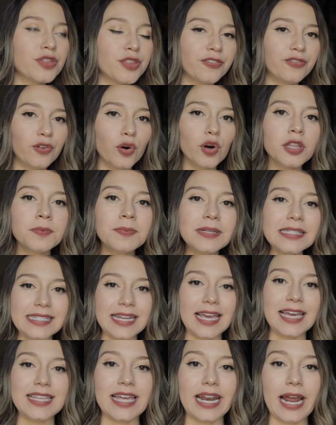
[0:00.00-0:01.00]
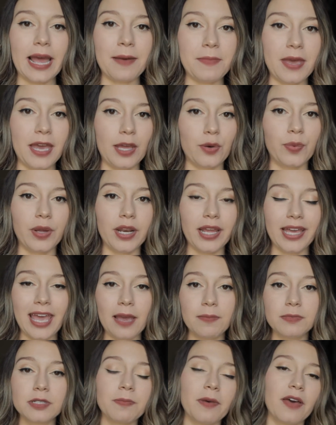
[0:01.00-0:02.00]
The fourth mistake that I made when it
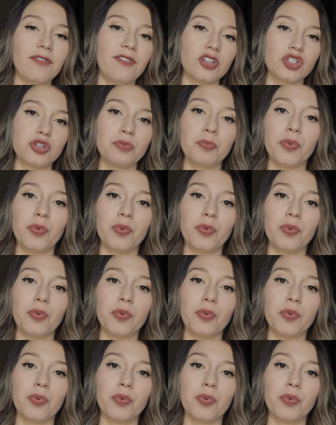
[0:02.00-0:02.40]
came to my vision